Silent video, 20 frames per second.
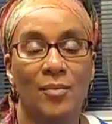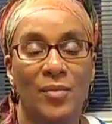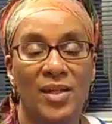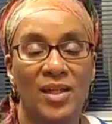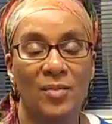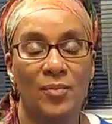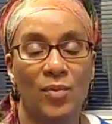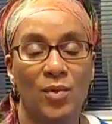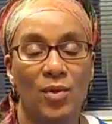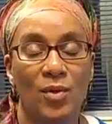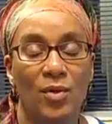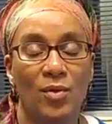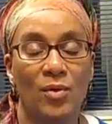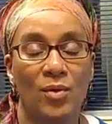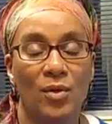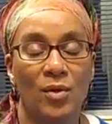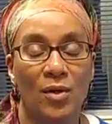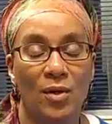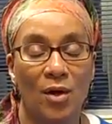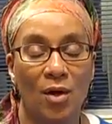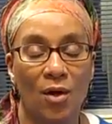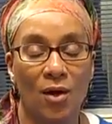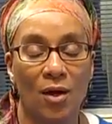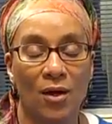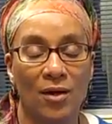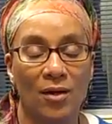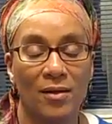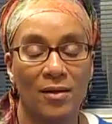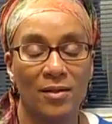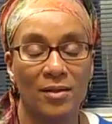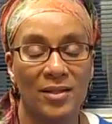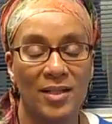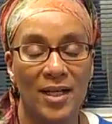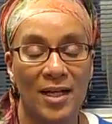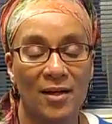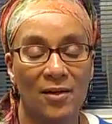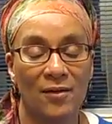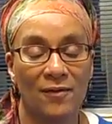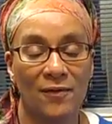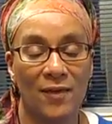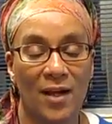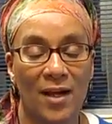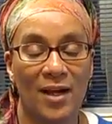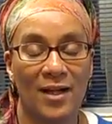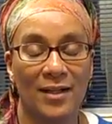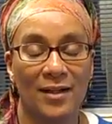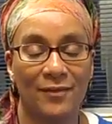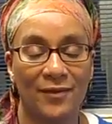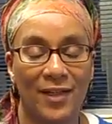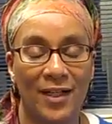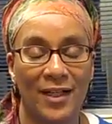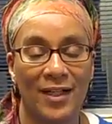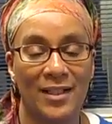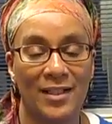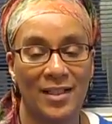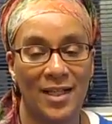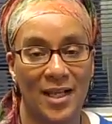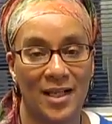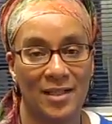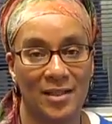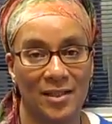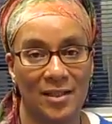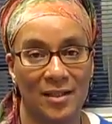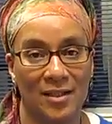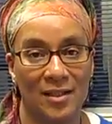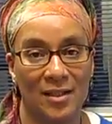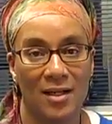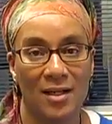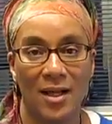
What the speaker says: people are terrified of getting tested,